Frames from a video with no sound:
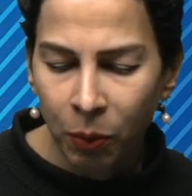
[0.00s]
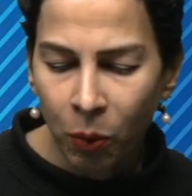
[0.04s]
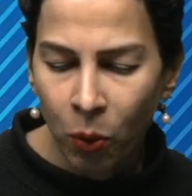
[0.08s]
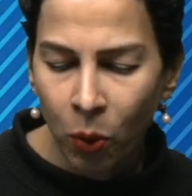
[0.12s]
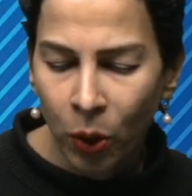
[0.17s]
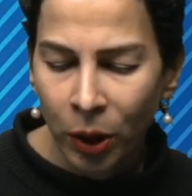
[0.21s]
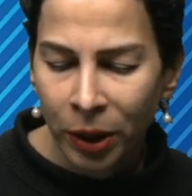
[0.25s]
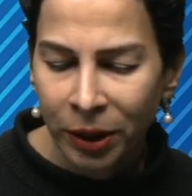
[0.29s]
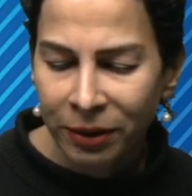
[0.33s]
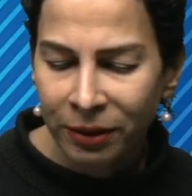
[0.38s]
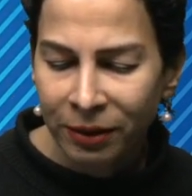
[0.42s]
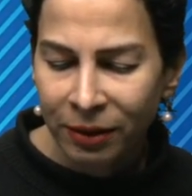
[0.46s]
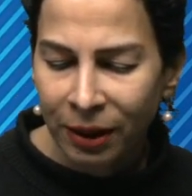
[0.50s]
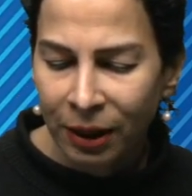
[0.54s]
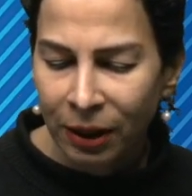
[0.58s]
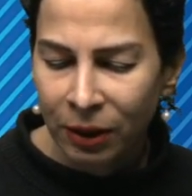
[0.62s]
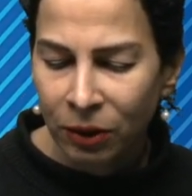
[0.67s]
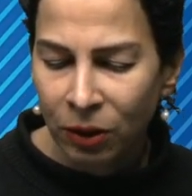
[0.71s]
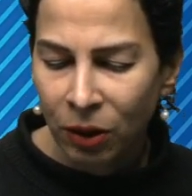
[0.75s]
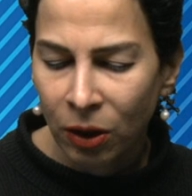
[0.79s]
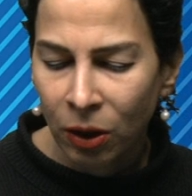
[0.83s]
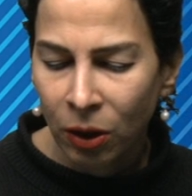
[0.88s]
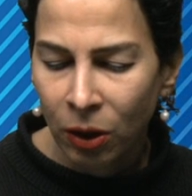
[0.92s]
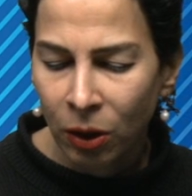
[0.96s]
port
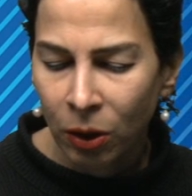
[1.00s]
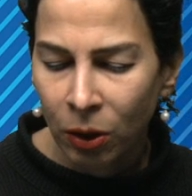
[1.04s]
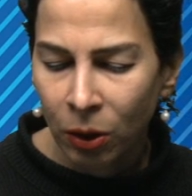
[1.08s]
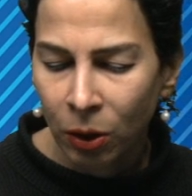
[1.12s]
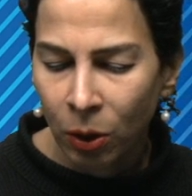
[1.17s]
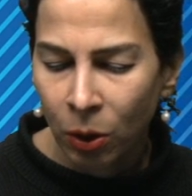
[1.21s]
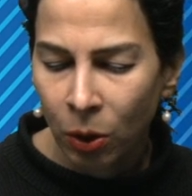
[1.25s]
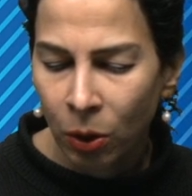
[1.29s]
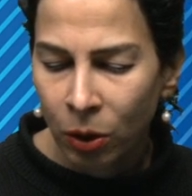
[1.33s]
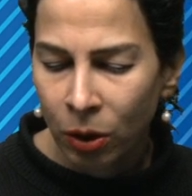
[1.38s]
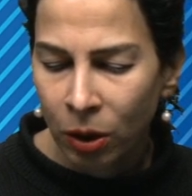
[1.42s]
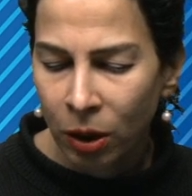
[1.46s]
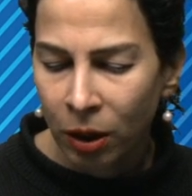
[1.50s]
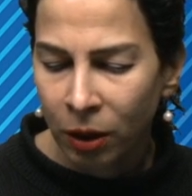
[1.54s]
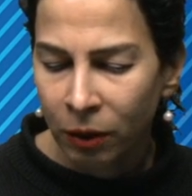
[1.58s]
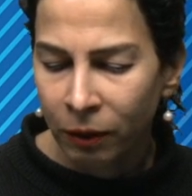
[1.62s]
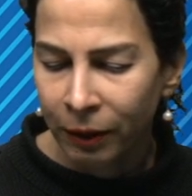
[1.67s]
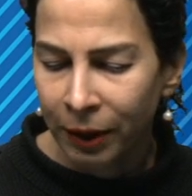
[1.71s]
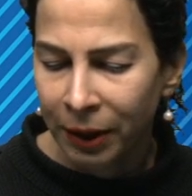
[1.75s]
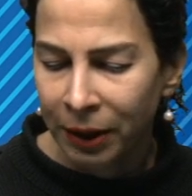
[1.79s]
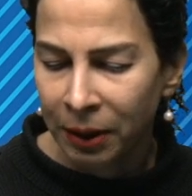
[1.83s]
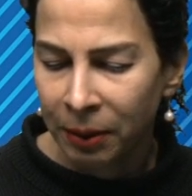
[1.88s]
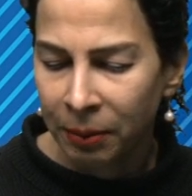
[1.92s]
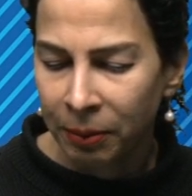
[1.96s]
signal, local
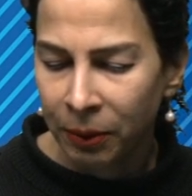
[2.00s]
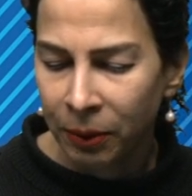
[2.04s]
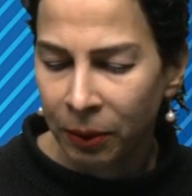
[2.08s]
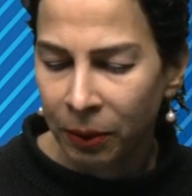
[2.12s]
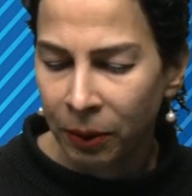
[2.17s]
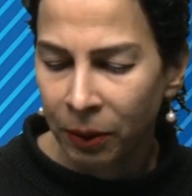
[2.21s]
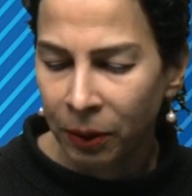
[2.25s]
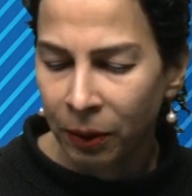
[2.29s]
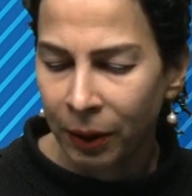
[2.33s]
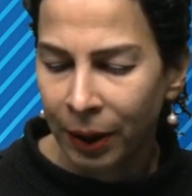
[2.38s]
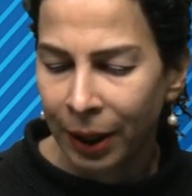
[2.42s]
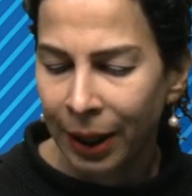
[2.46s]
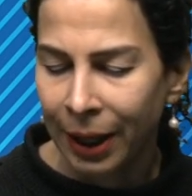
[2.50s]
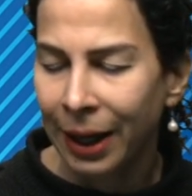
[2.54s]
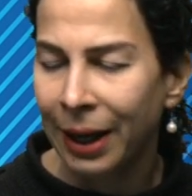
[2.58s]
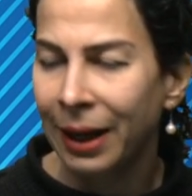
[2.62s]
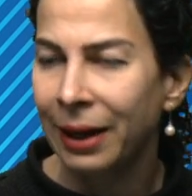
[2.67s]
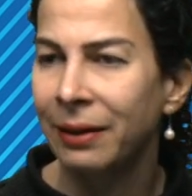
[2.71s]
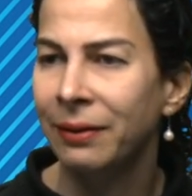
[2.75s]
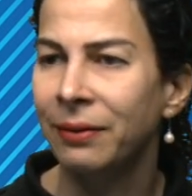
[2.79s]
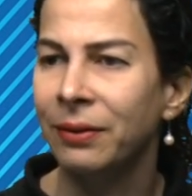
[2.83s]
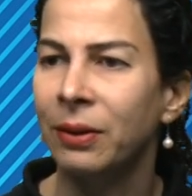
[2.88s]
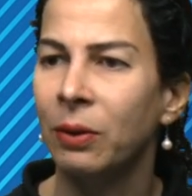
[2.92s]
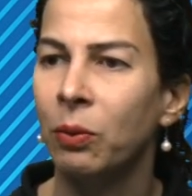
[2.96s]
variable,
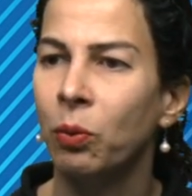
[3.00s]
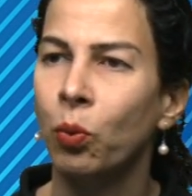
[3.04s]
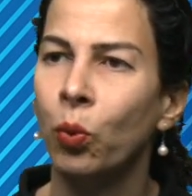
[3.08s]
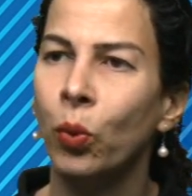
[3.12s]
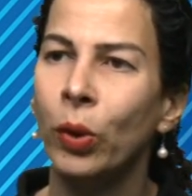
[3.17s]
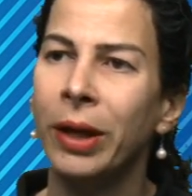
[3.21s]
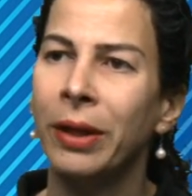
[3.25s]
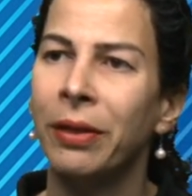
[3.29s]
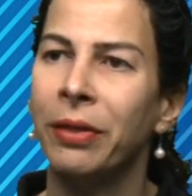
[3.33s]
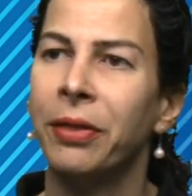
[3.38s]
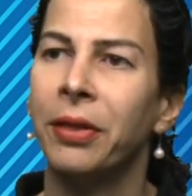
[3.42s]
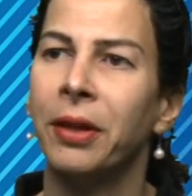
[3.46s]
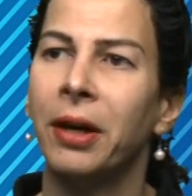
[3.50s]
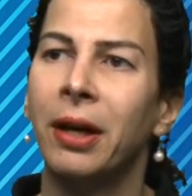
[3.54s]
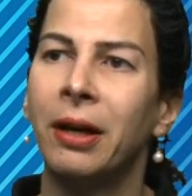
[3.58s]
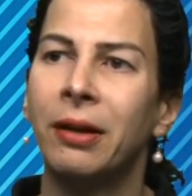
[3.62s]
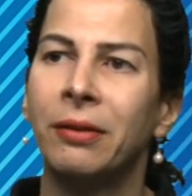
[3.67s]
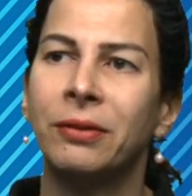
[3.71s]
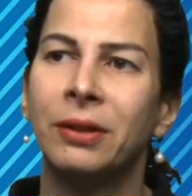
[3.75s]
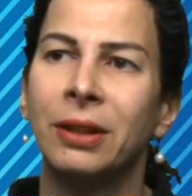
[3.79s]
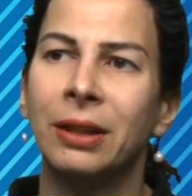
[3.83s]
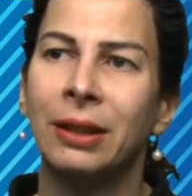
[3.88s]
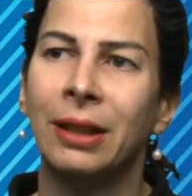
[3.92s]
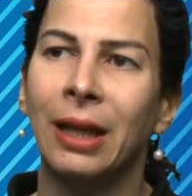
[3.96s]
and the width
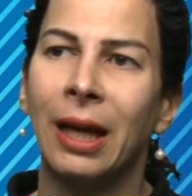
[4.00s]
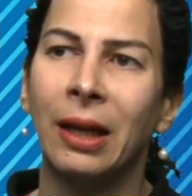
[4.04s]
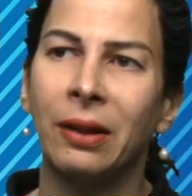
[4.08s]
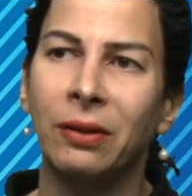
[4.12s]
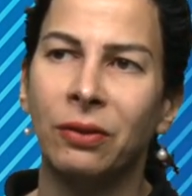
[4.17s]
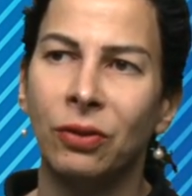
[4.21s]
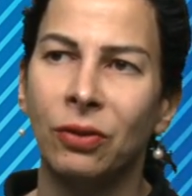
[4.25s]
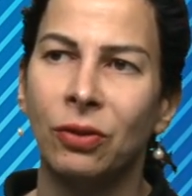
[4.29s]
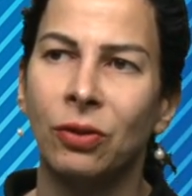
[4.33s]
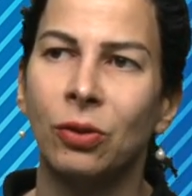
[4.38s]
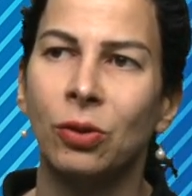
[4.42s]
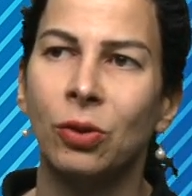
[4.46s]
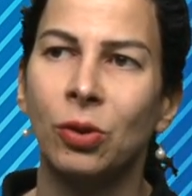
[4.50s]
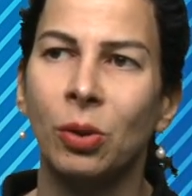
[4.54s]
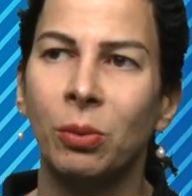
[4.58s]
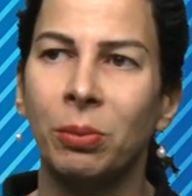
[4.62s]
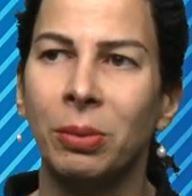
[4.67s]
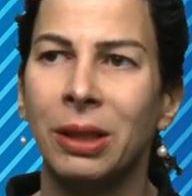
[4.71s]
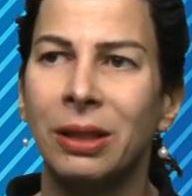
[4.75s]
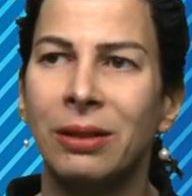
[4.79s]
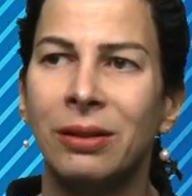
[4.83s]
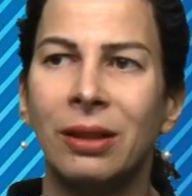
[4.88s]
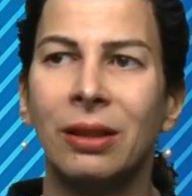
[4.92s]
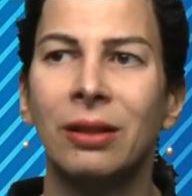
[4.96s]
of the nets. So
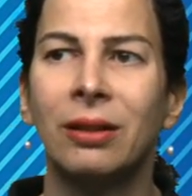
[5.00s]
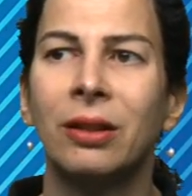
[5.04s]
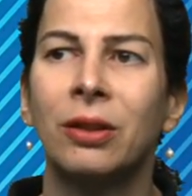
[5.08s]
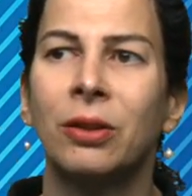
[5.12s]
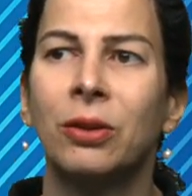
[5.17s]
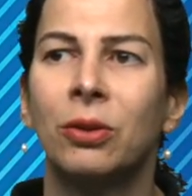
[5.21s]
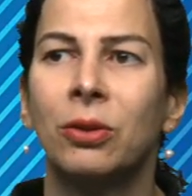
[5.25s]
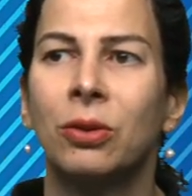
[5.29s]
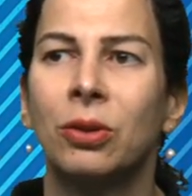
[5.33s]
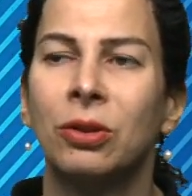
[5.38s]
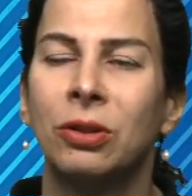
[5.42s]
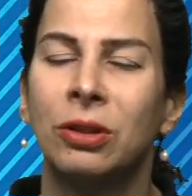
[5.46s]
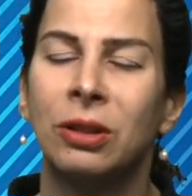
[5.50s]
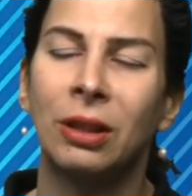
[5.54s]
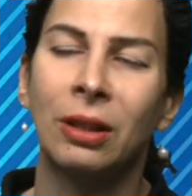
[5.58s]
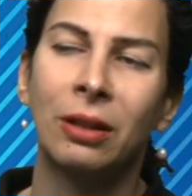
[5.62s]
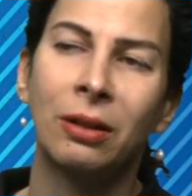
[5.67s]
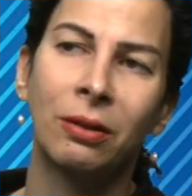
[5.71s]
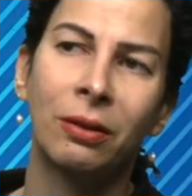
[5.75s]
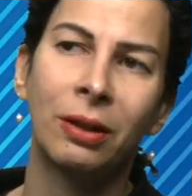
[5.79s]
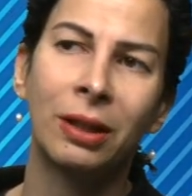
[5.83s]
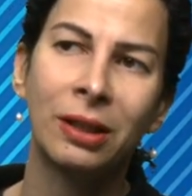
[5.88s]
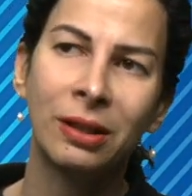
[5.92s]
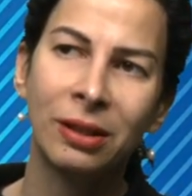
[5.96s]
basically you could
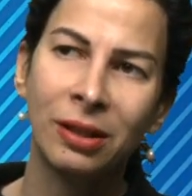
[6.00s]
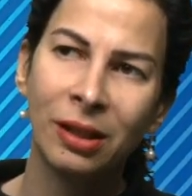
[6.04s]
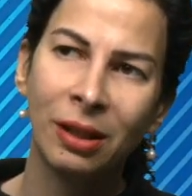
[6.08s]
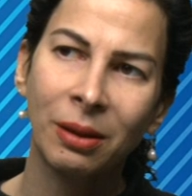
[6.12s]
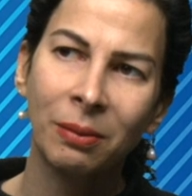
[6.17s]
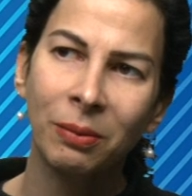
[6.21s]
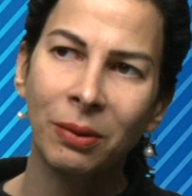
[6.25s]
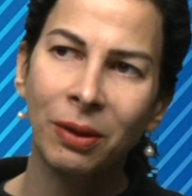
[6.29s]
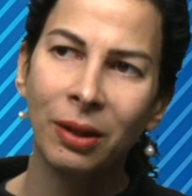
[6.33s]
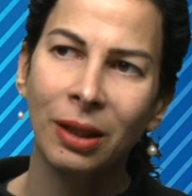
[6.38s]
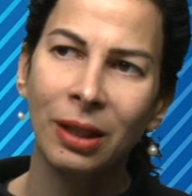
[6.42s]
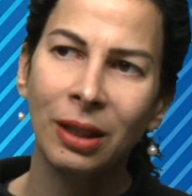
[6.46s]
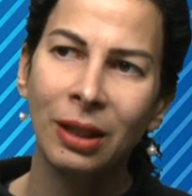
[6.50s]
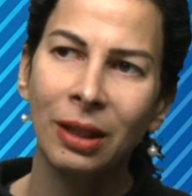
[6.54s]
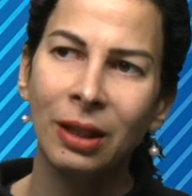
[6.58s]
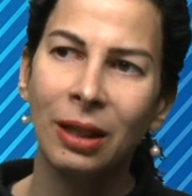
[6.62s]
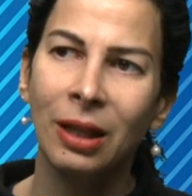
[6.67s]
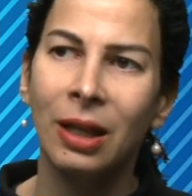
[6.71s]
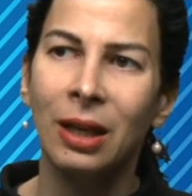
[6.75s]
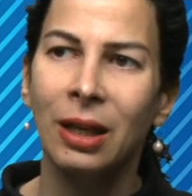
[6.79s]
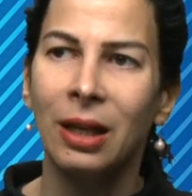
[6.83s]
declare something